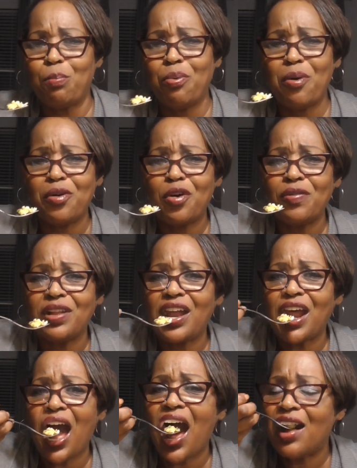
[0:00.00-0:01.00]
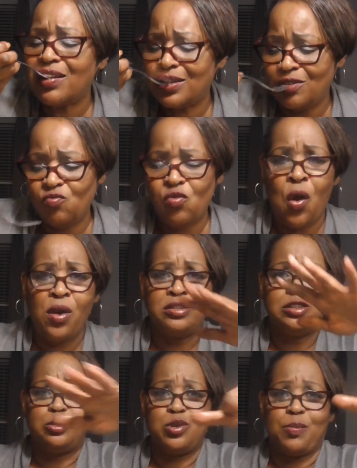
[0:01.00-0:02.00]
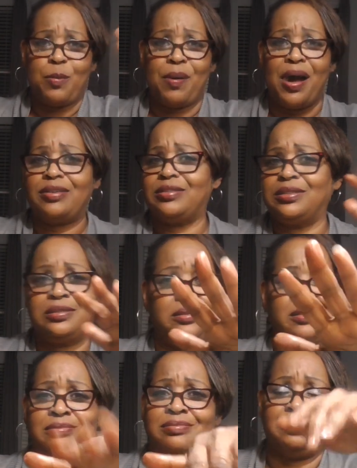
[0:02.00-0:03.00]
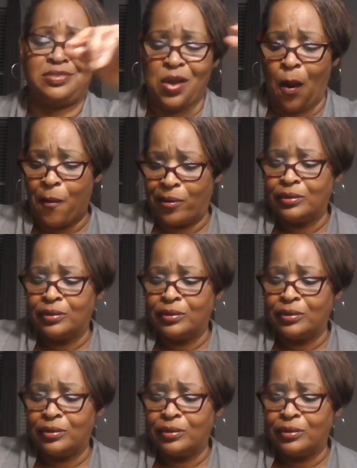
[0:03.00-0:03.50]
pour it over that shrimp and pasta. Mm-hmm.